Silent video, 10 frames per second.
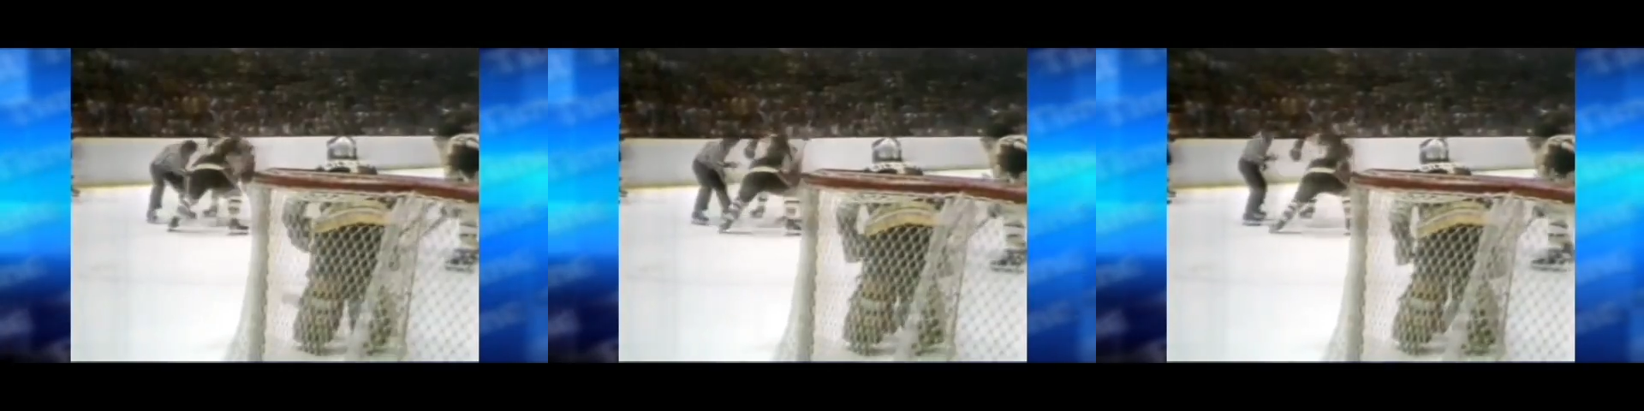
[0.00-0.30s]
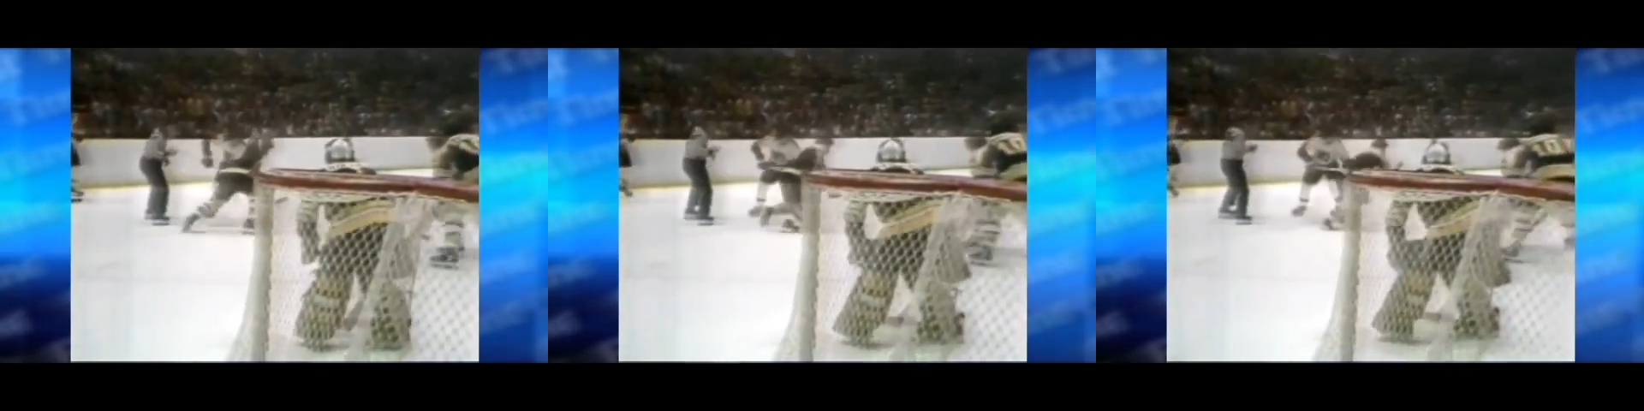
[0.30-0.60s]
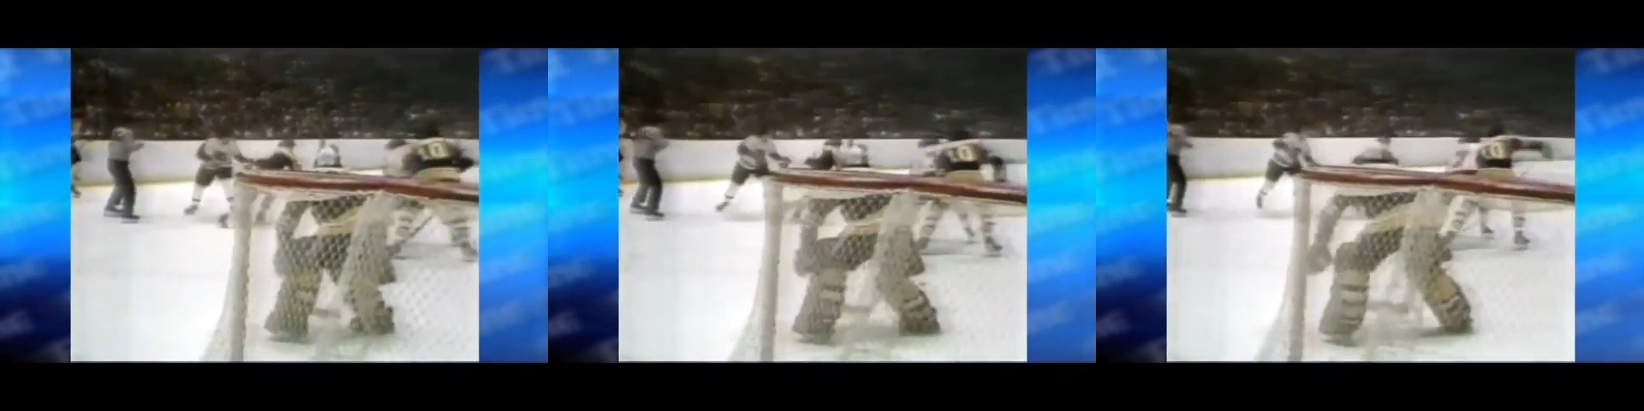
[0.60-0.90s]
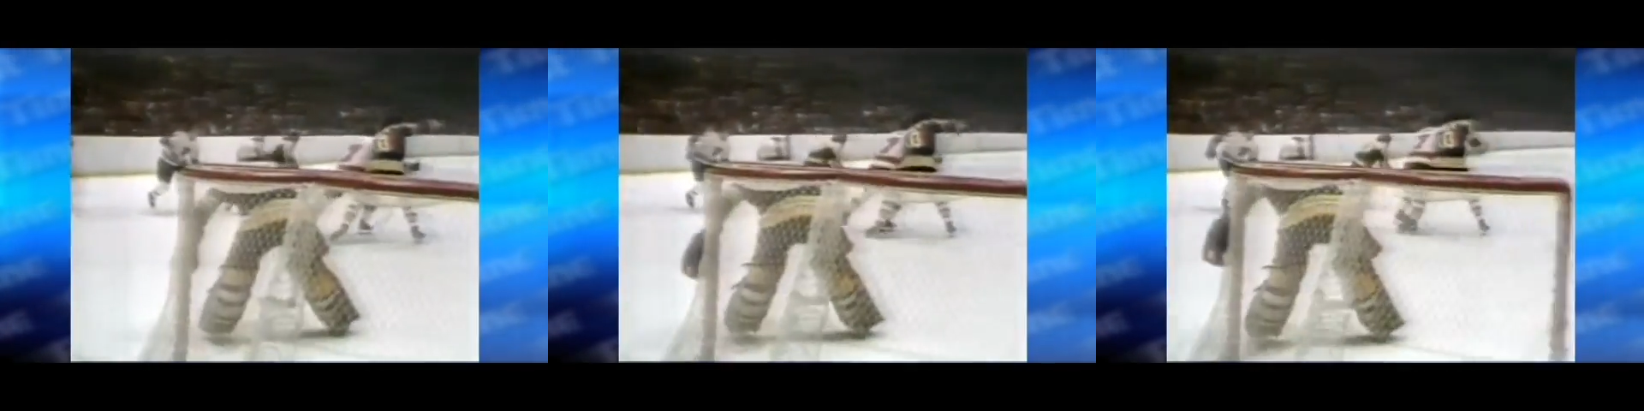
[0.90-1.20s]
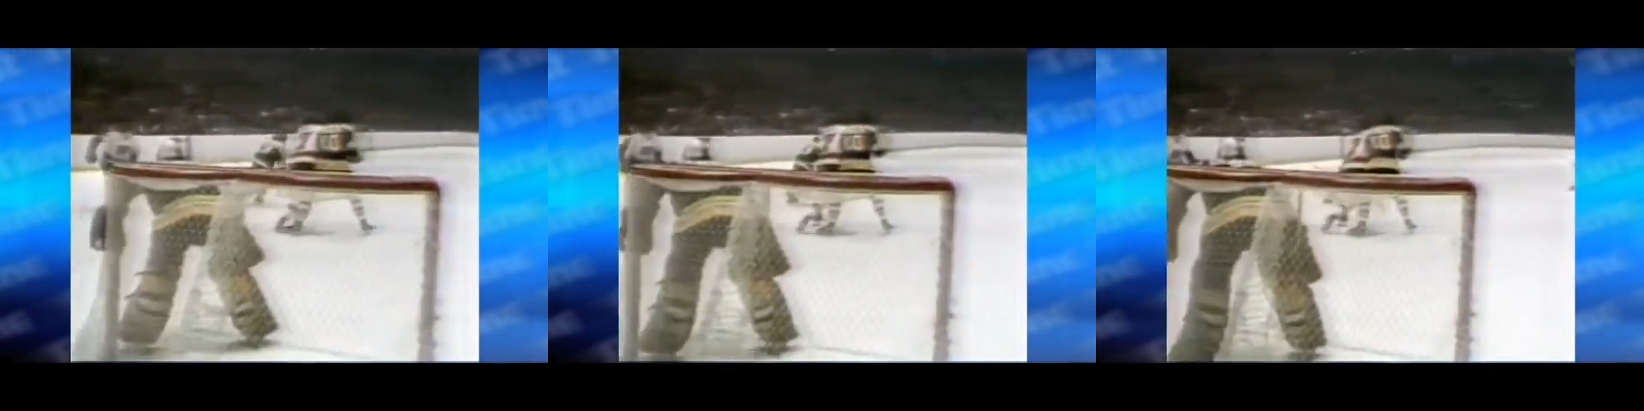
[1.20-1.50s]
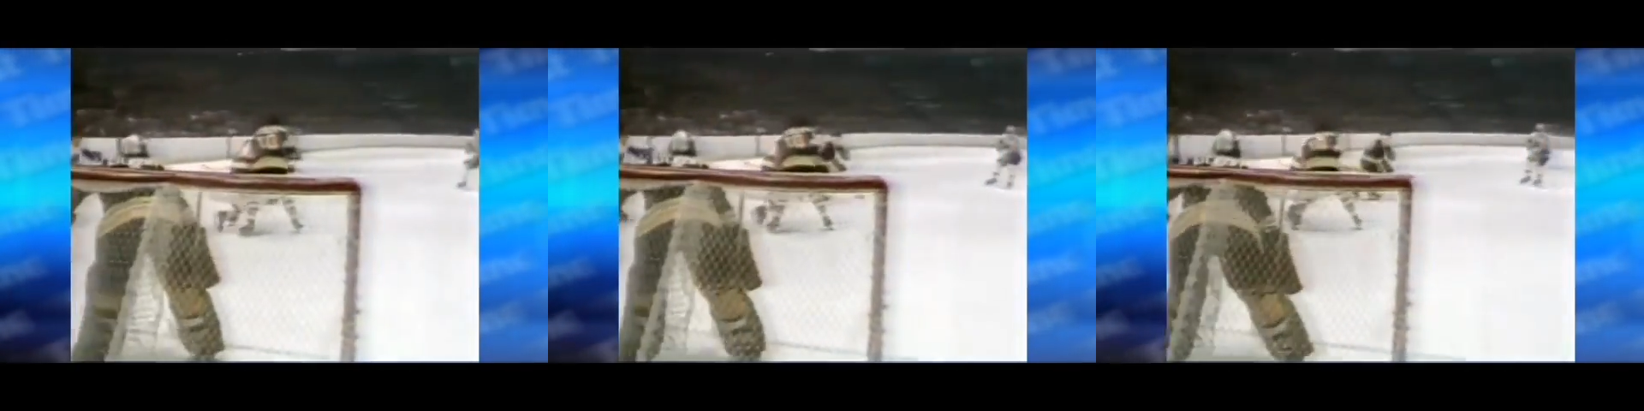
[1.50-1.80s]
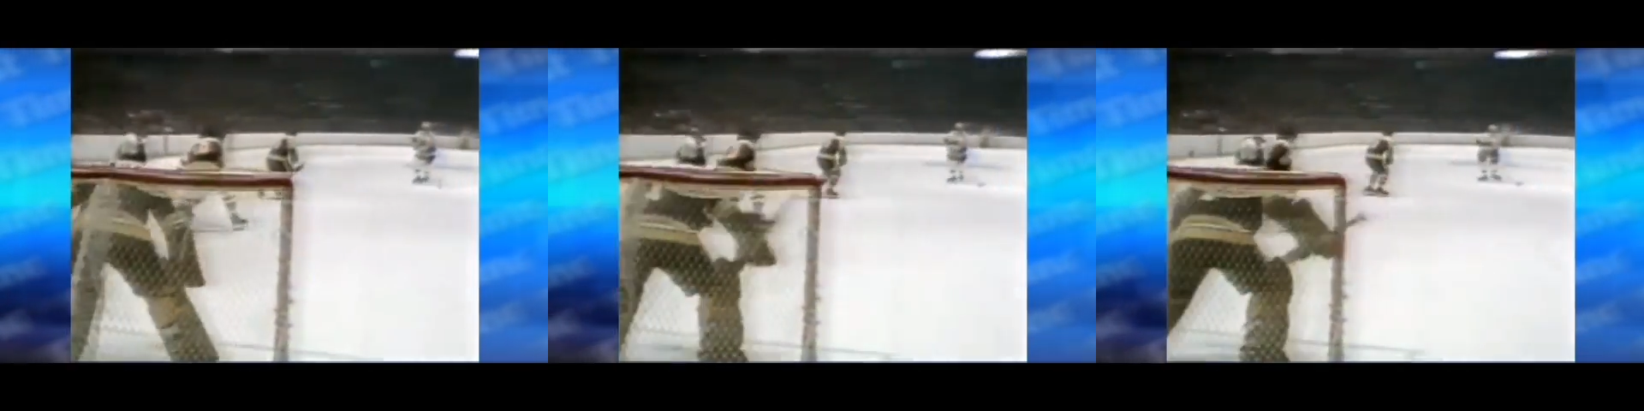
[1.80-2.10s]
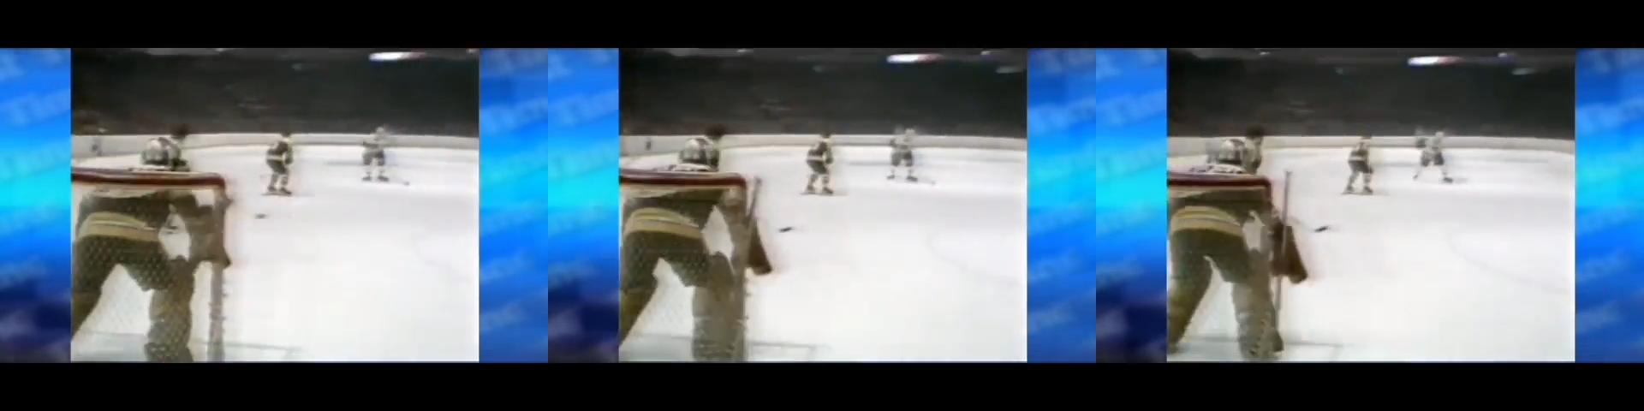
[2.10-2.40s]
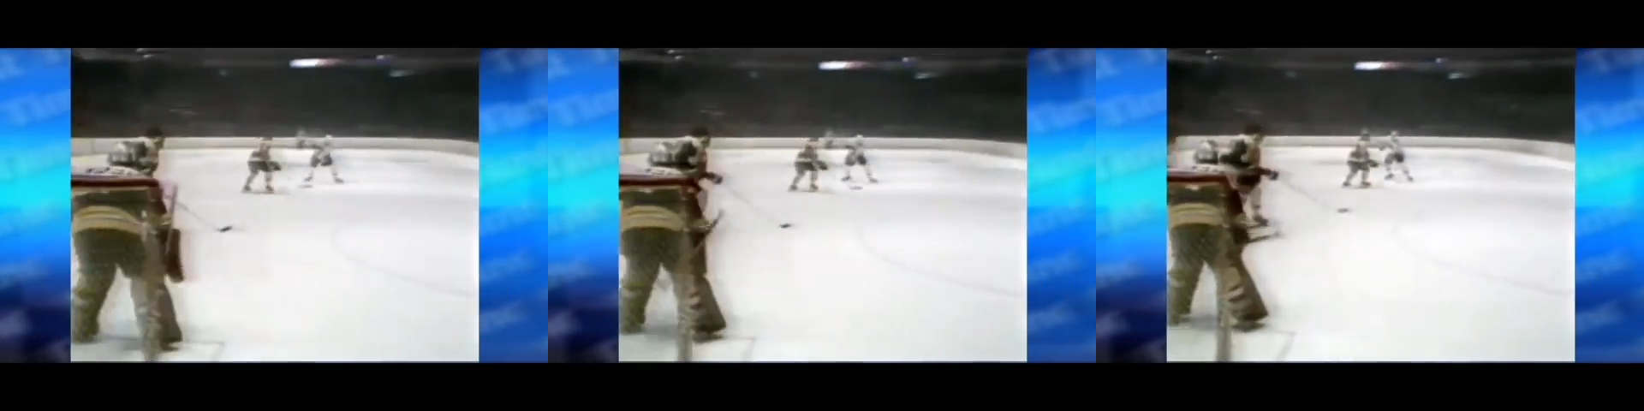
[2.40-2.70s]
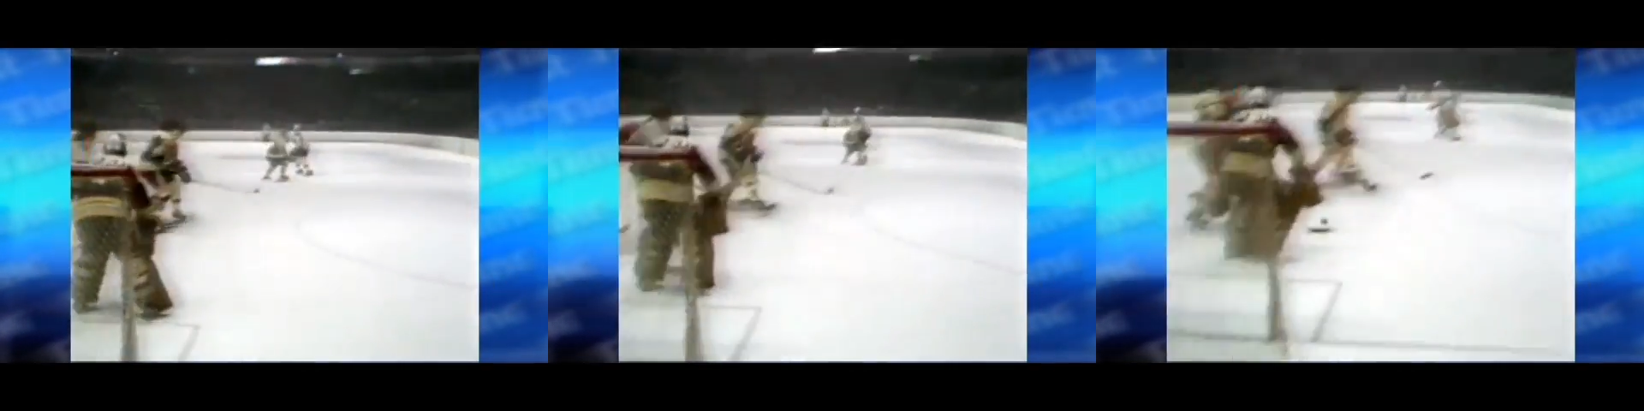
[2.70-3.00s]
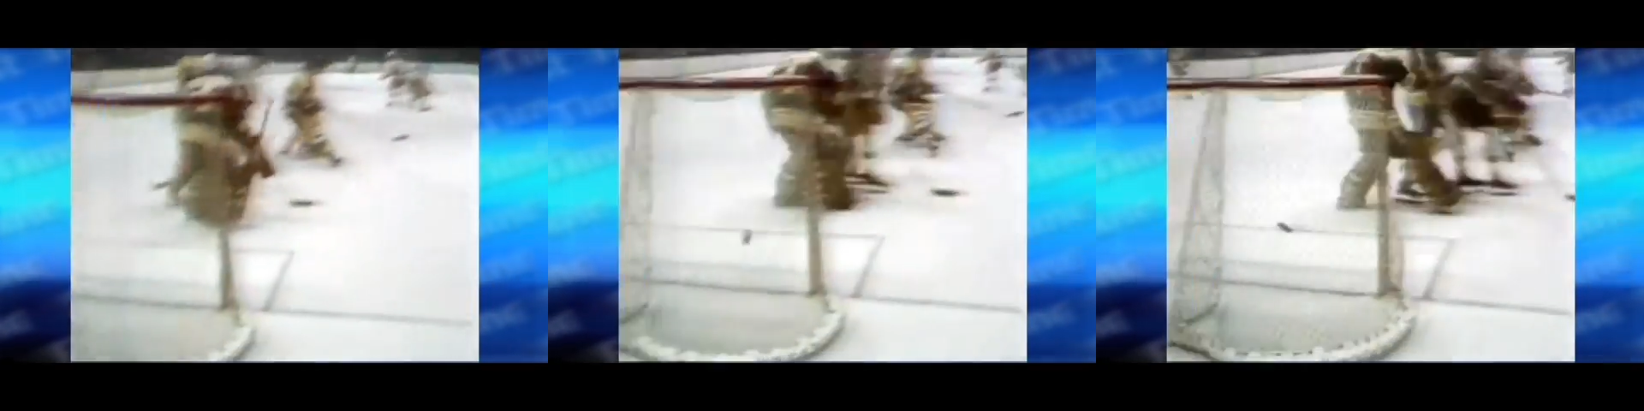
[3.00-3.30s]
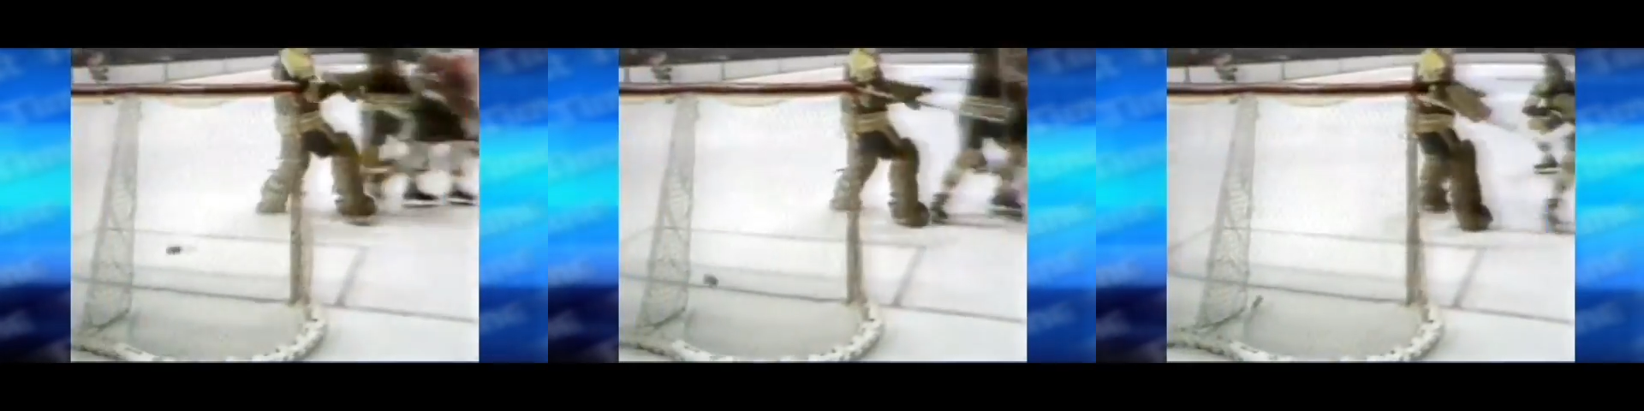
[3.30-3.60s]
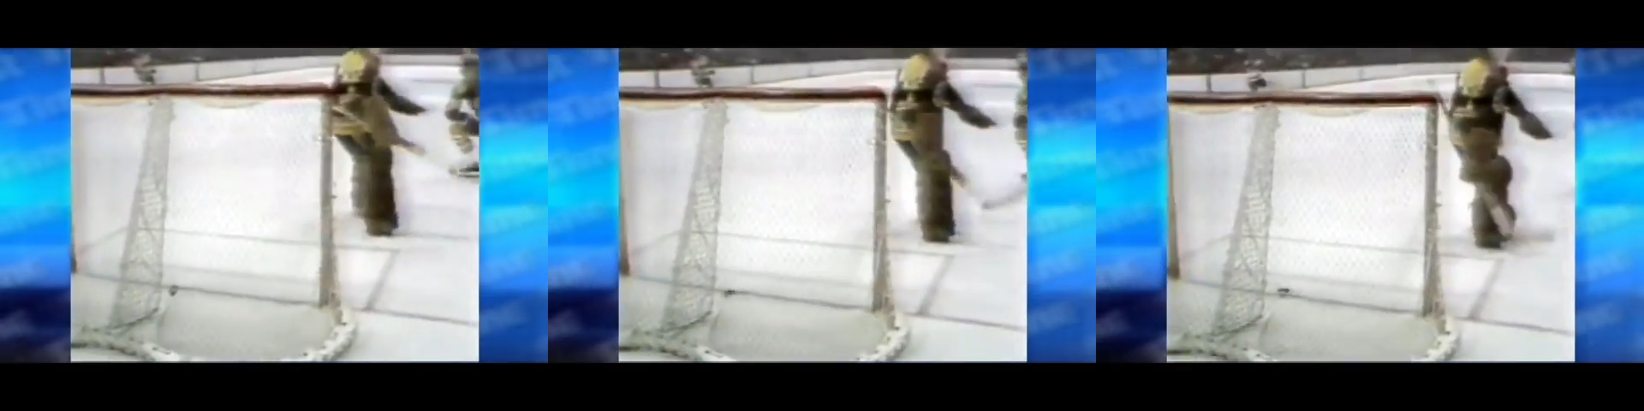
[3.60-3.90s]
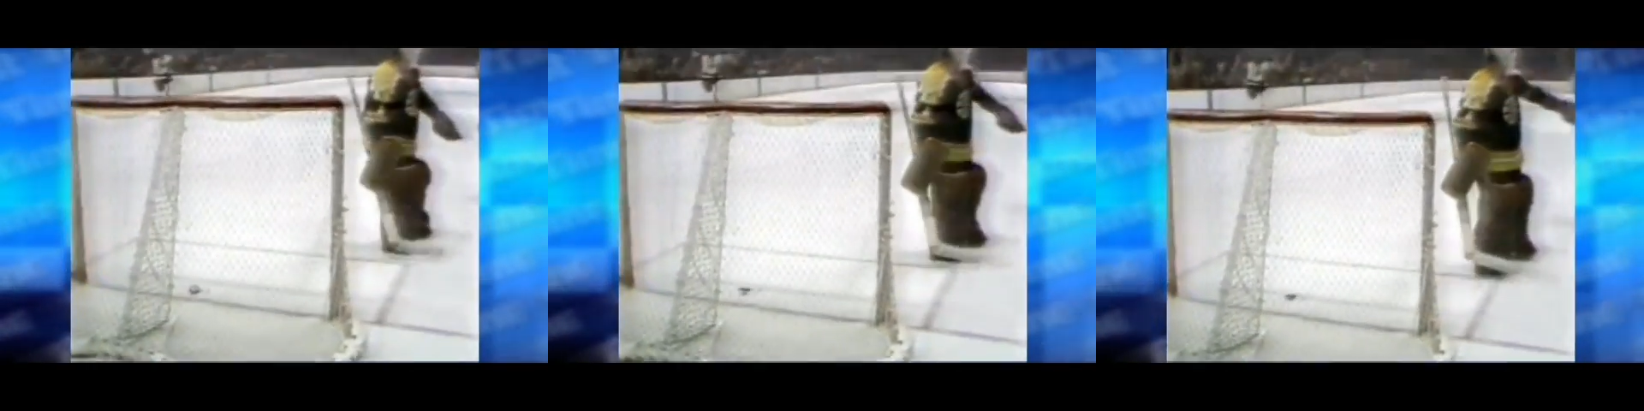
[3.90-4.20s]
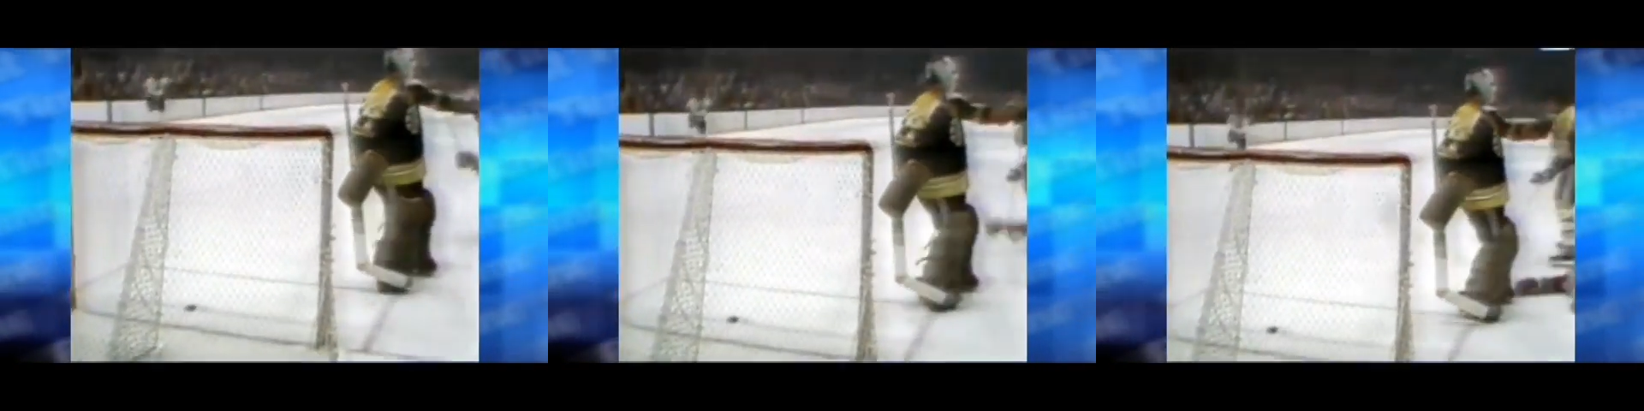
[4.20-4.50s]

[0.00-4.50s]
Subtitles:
Nobody's mouth can be seen.